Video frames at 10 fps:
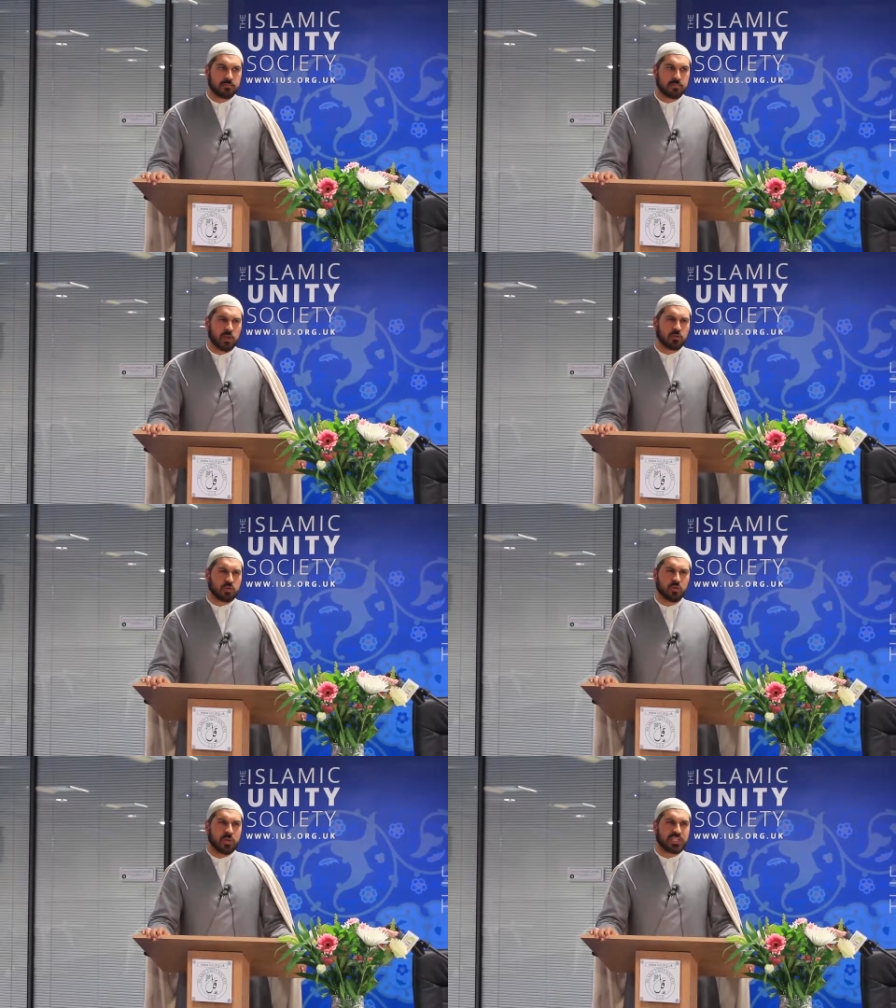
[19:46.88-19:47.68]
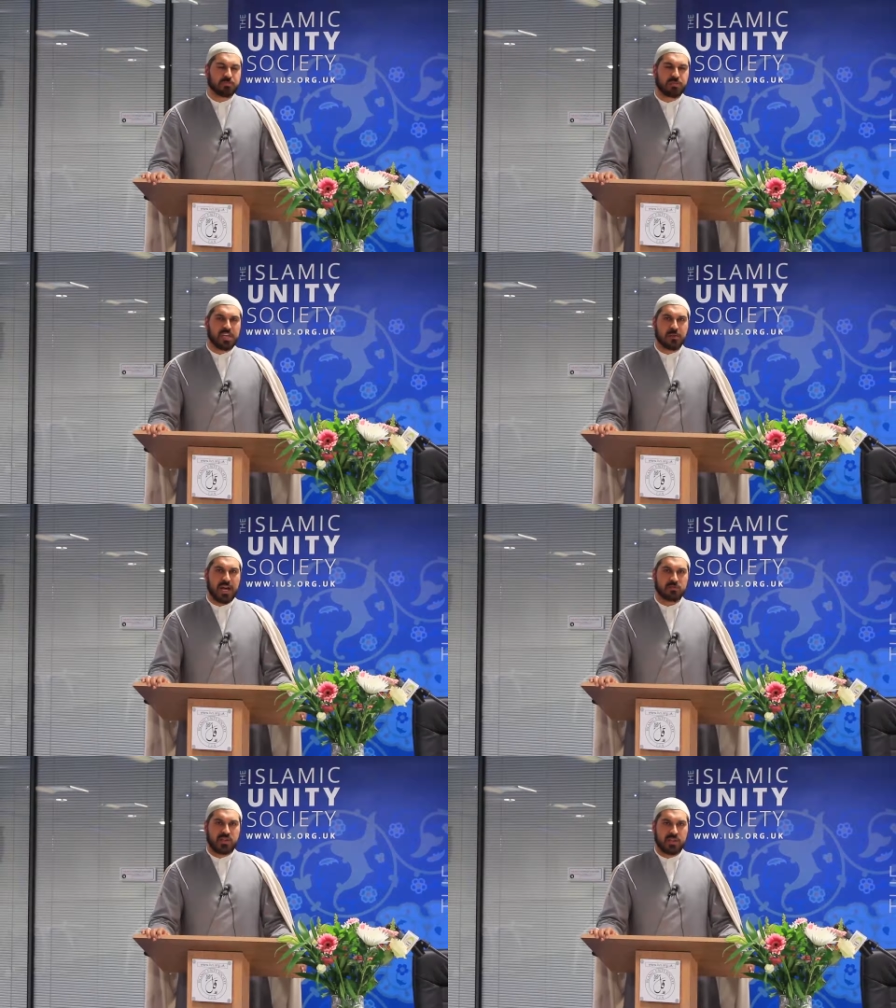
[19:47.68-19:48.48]
Don't always speak
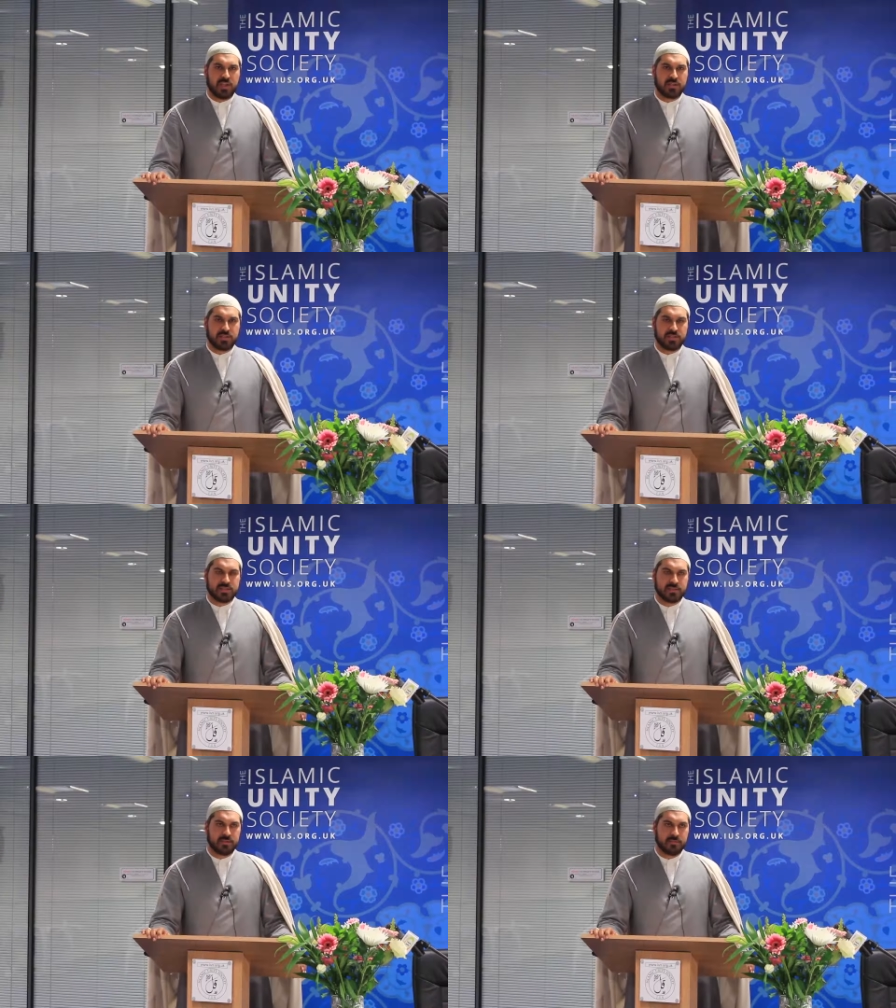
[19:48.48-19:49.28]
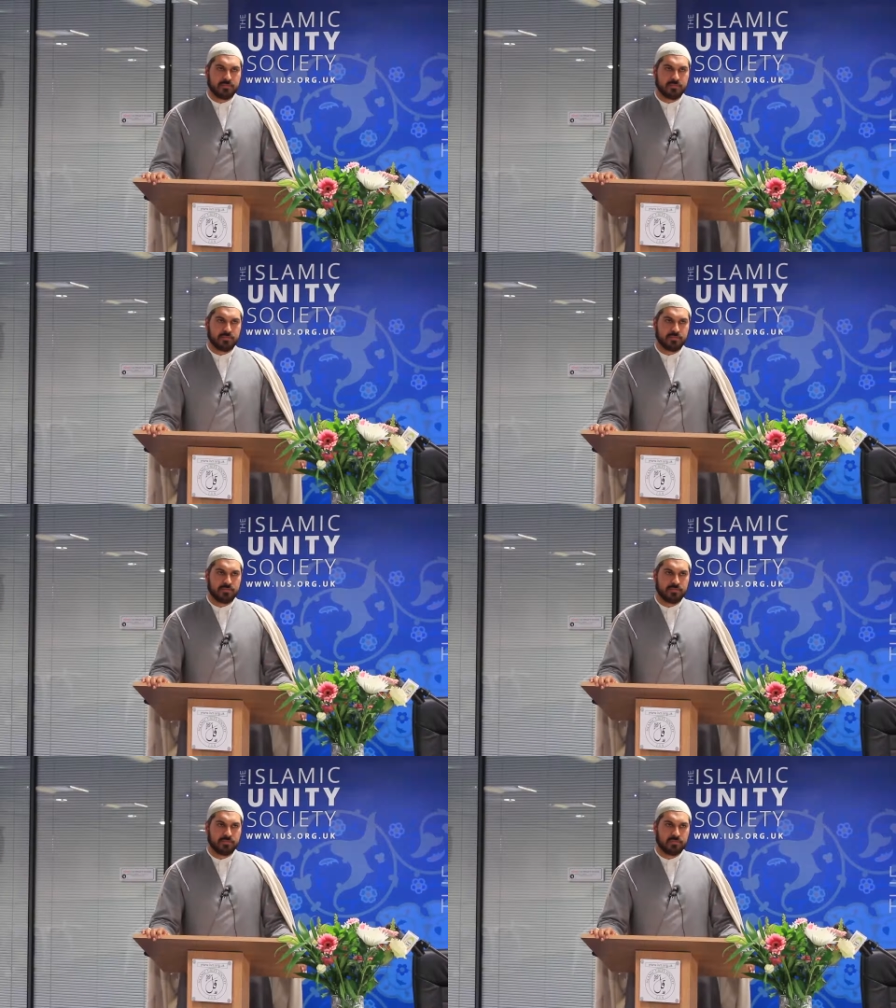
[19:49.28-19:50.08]
about things
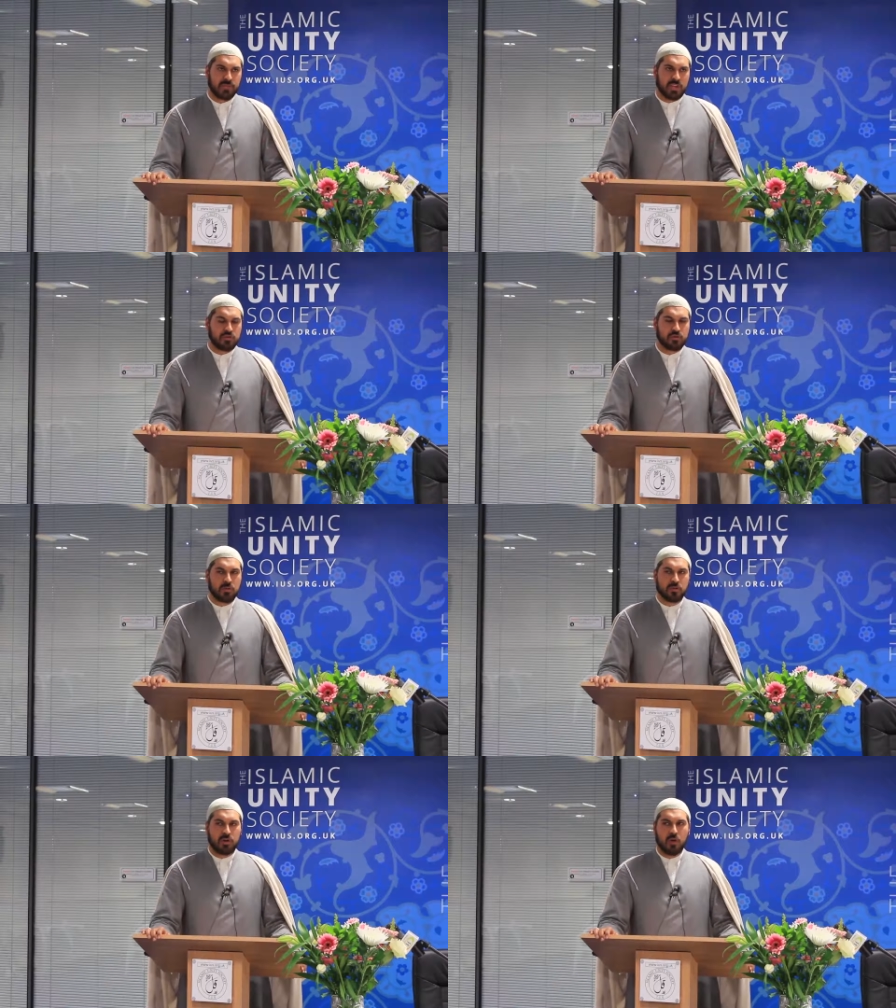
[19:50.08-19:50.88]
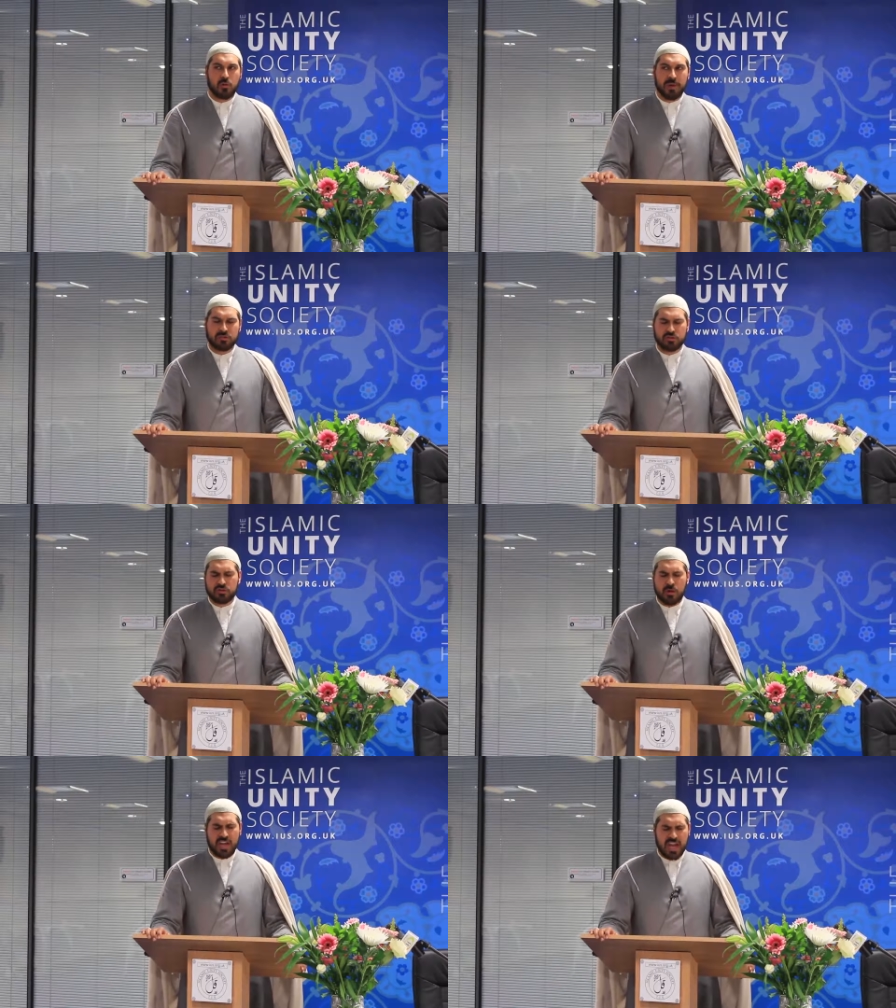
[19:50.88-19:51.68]
that you don't know about. You
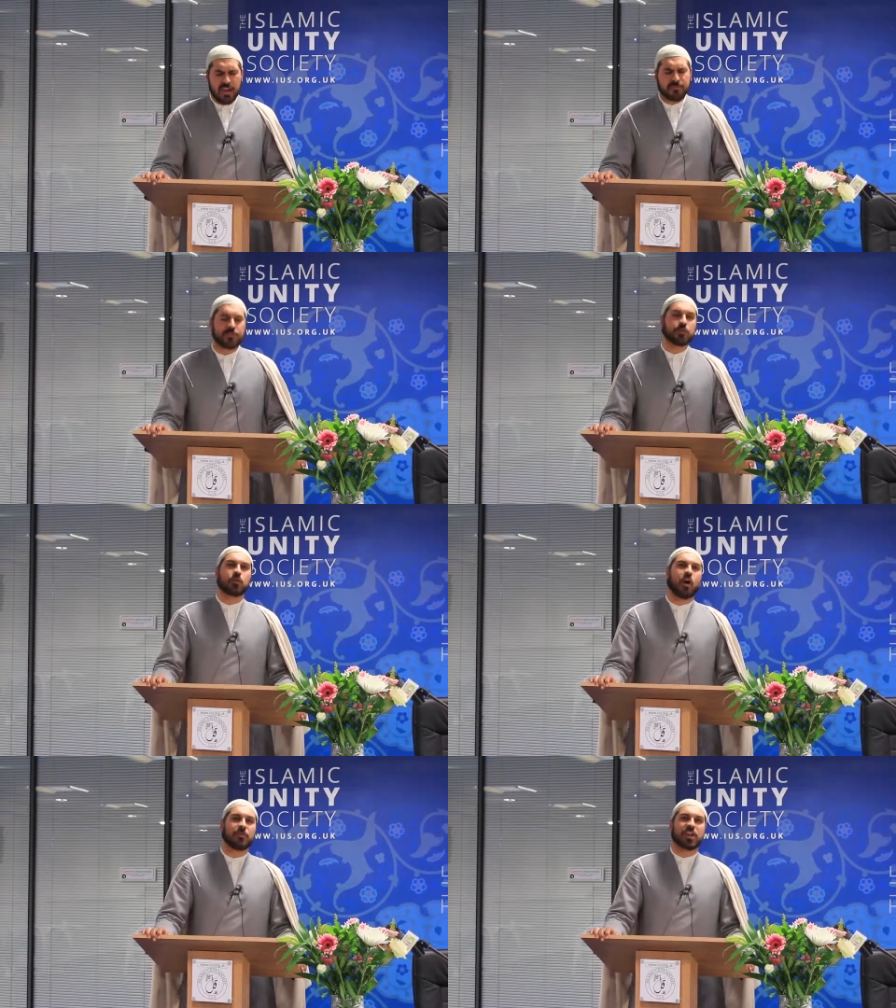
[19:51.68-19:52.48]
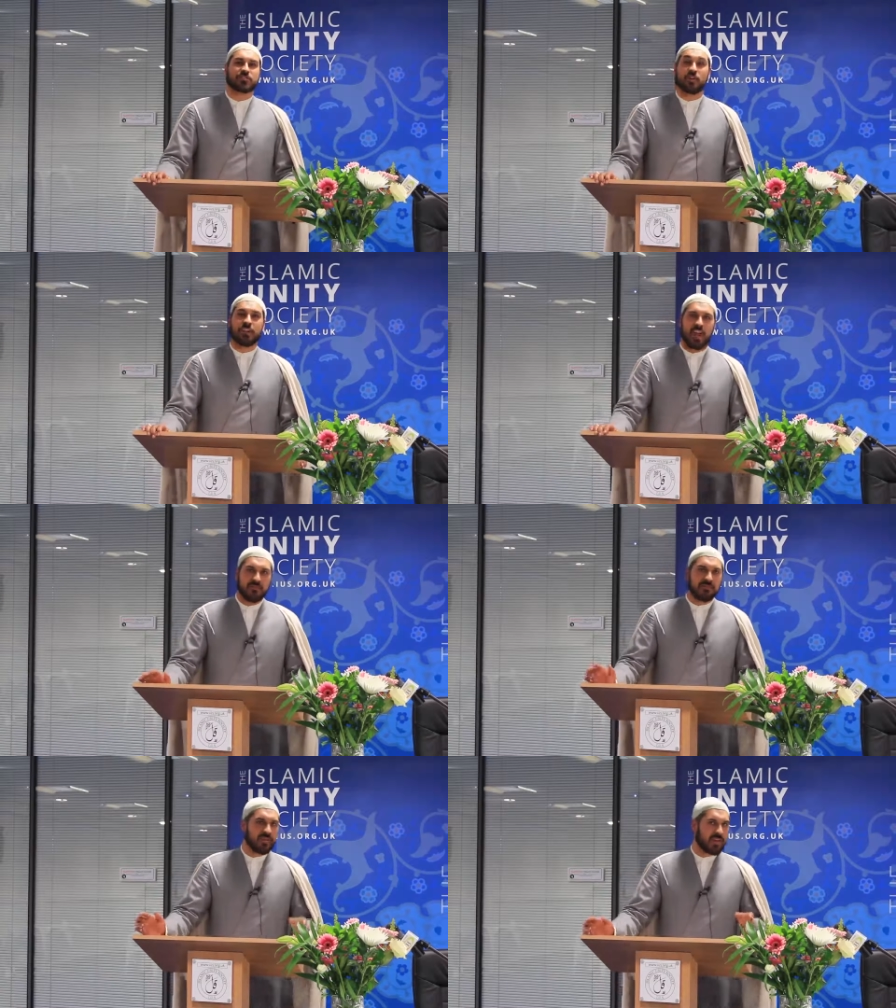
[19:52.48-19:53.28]
don't have to comment on
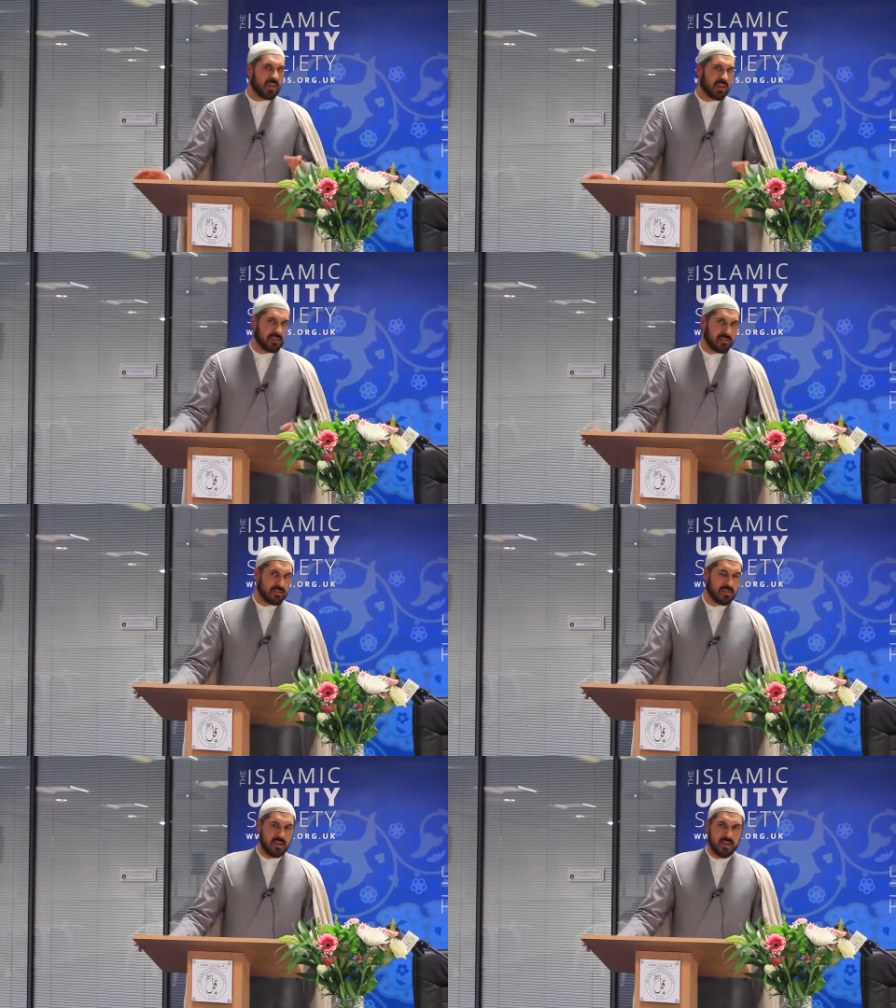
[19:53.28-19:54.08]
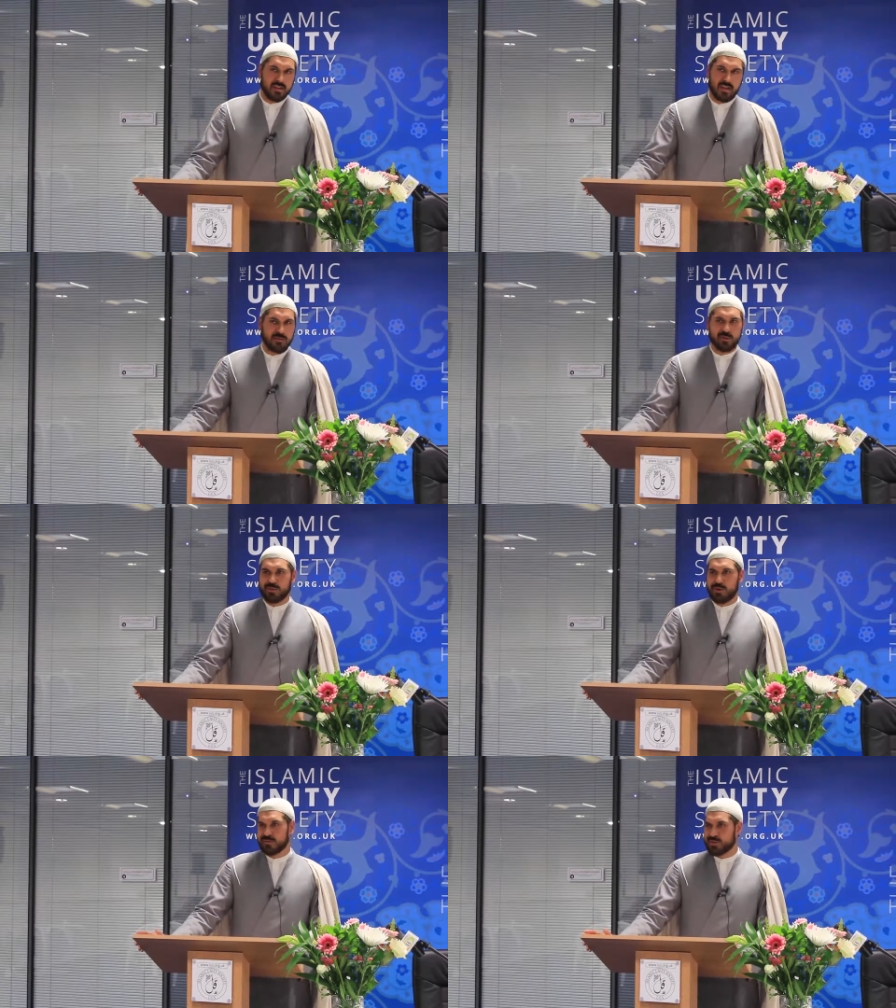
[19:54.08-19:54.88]
everything. Don't we
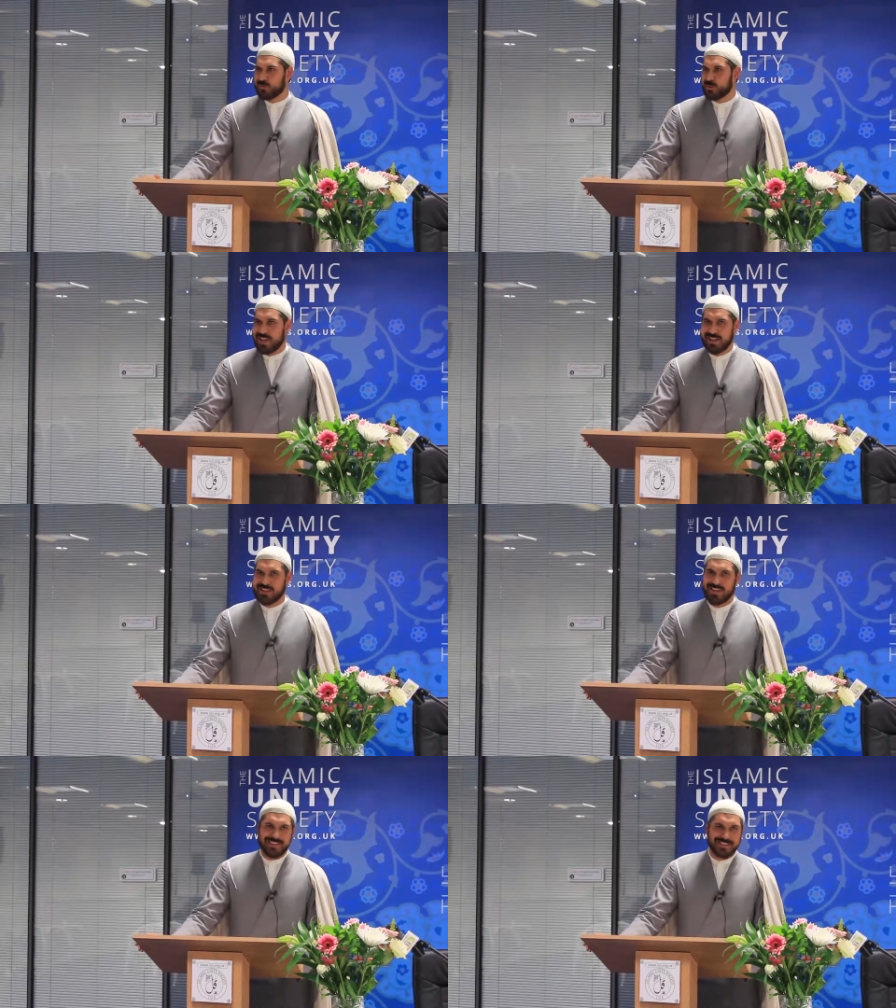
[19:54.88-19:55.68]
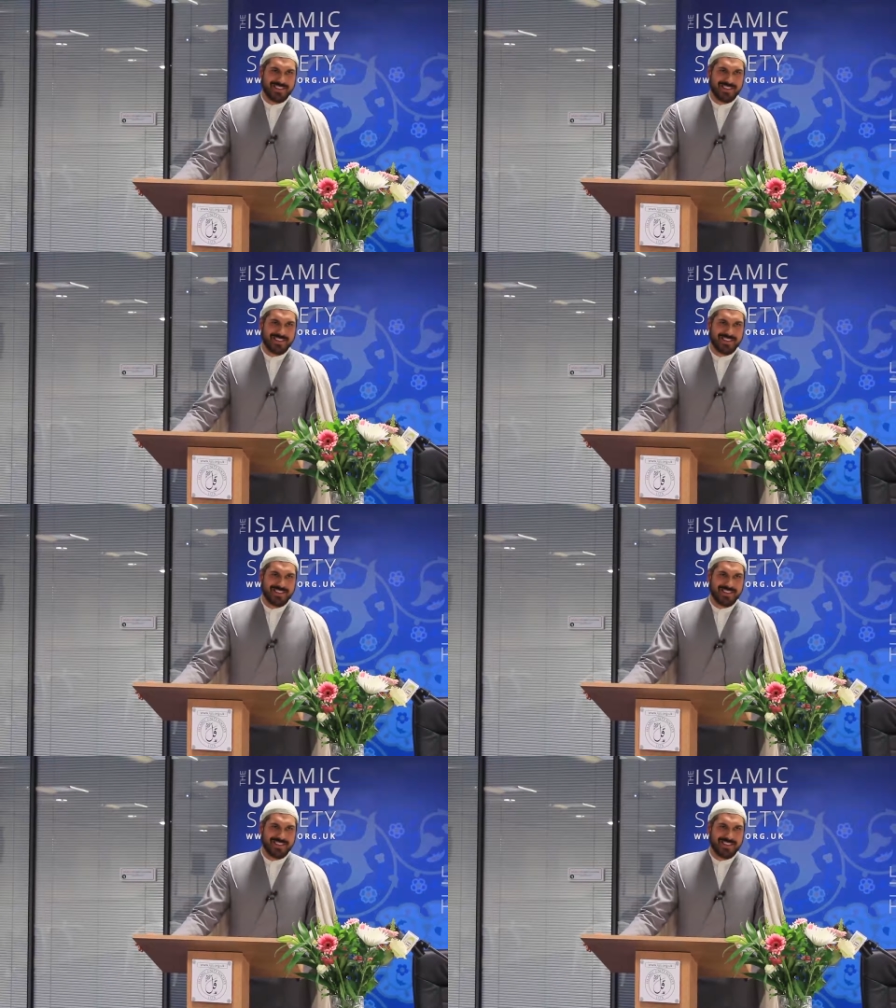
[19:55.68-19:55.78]
all know someone like that?